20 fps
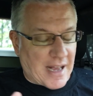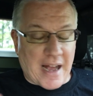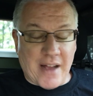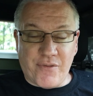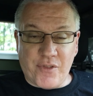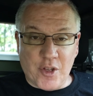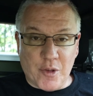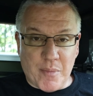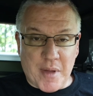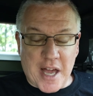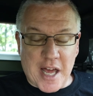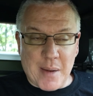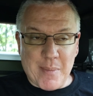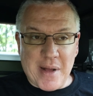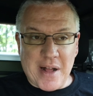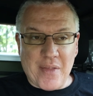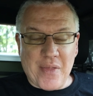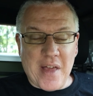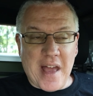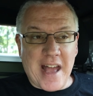I feel bad
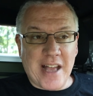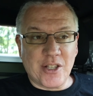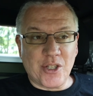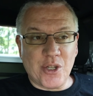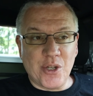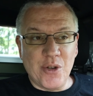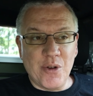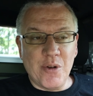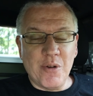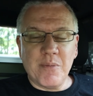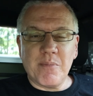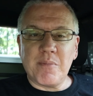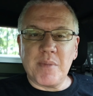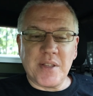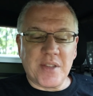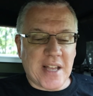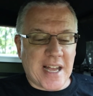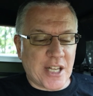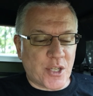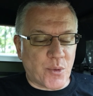about that too,
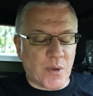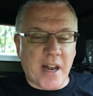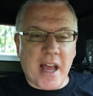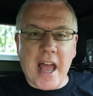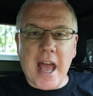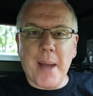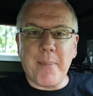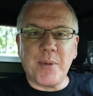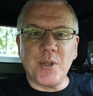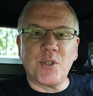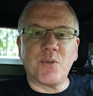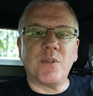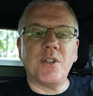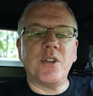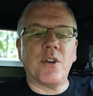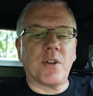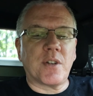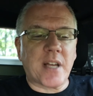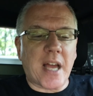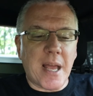but that's what happens
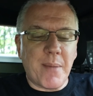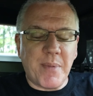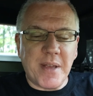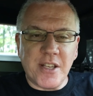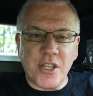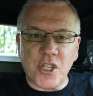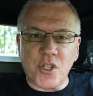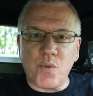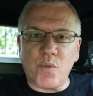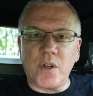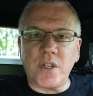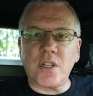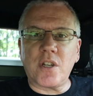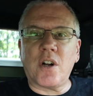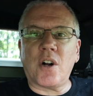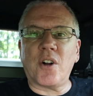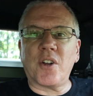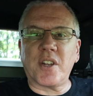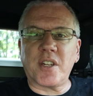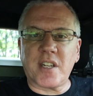when you're typing just one
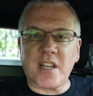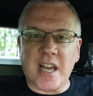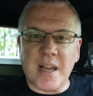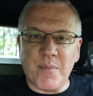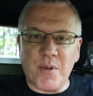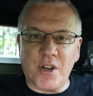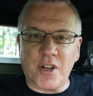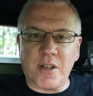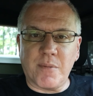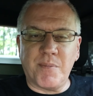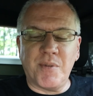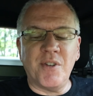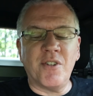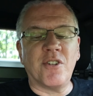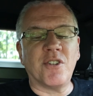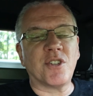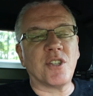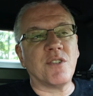call at a time on a computer.